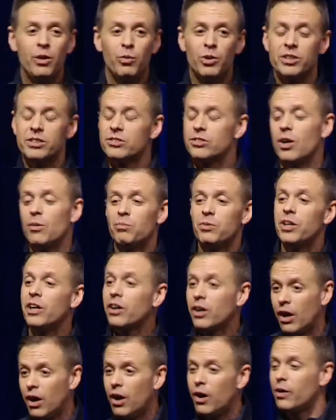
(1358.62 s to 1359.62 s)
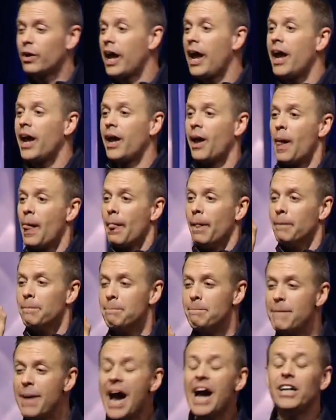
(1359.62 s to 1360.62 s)
with something called a
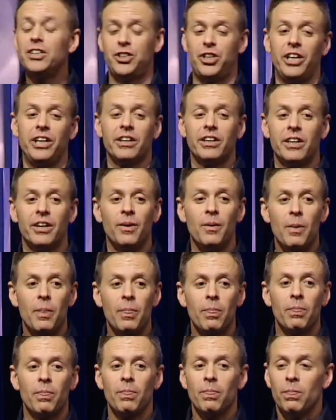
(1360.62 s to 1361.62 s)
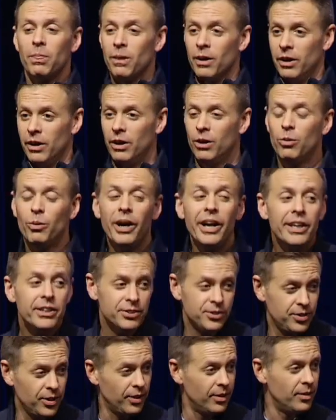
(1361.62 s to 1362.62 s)
magic
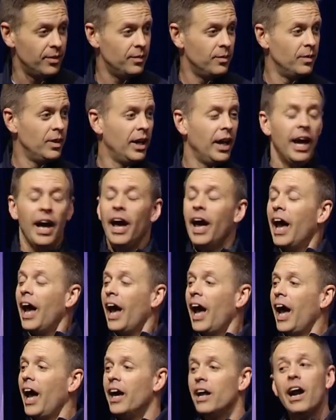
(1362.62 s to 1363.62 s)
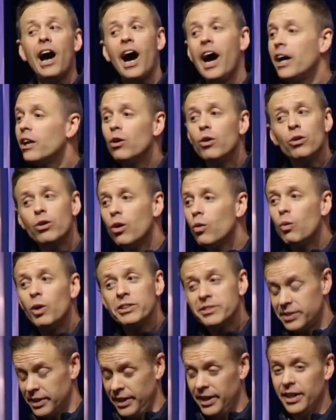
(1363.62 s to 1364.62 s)
eraser. And I don't know
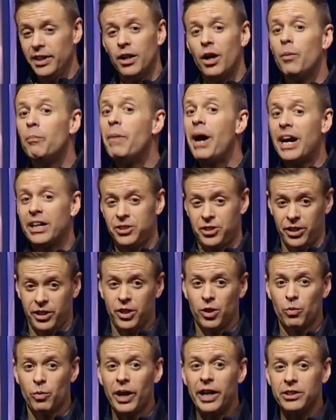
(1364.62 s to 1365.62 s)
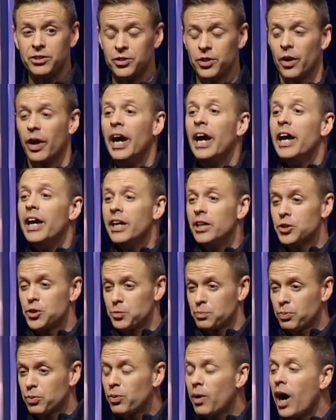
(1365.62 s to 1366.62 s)
what's in a magic eraser. It's
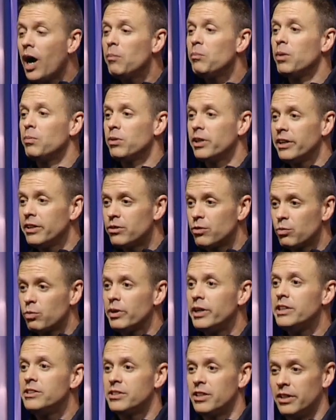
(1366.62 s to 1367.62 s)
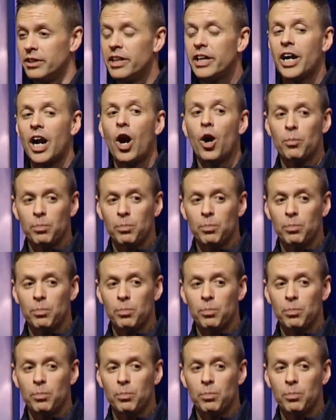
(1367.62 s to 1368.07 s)
probably the reason that our